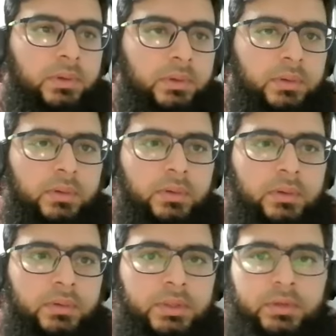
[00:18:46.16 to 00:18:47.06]

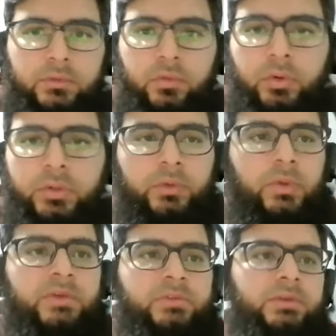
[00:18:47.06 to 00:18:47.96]
There is no other
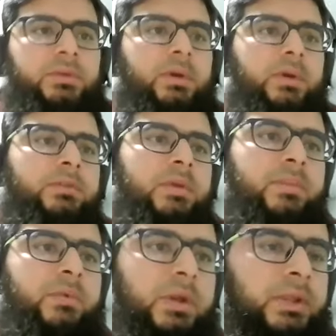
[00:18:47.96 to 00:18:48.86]
question
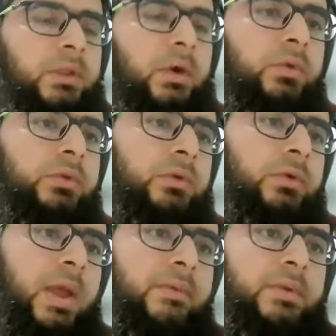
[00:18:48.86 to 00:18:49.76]
except Rana Daud.
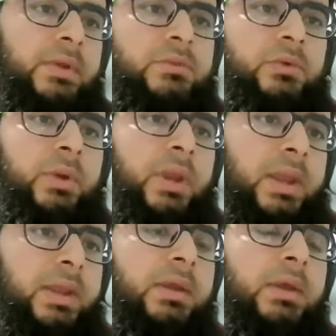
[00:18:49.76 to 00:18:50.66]
You have raised your
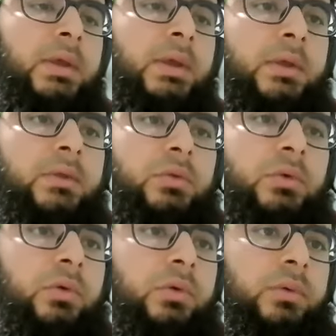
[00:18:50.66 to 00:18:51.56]
hand,
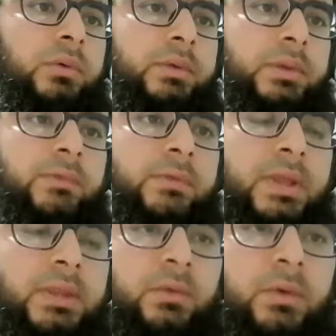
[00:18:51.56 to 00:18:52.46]
so if
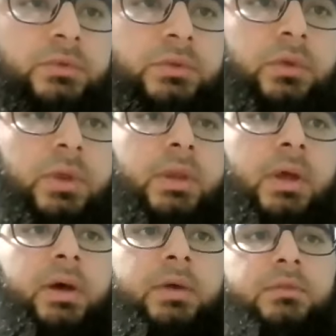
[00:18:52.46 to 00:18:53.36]
any question you can
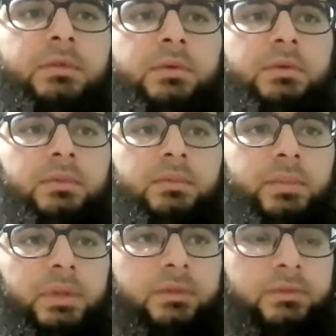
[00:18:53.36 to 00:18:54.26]
ask,
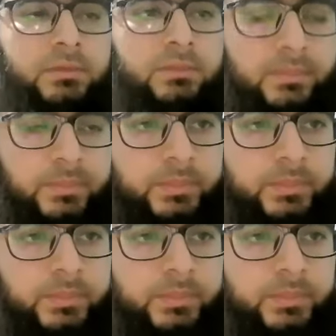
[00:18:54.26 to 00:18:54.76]
please.